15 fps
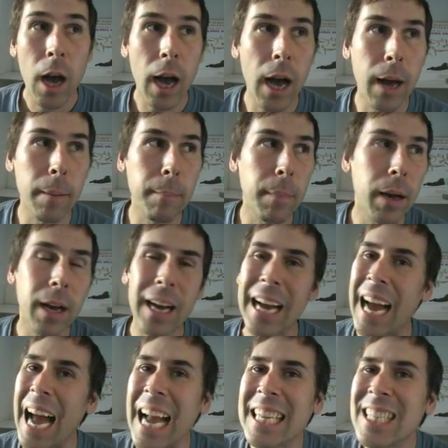
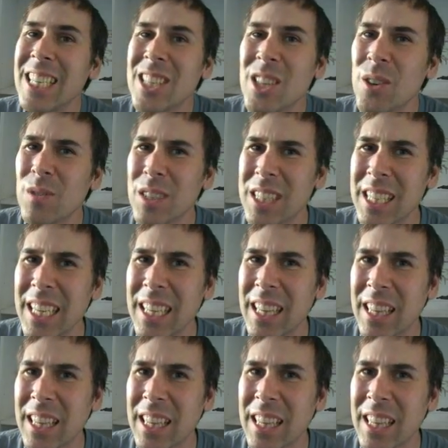I just don't see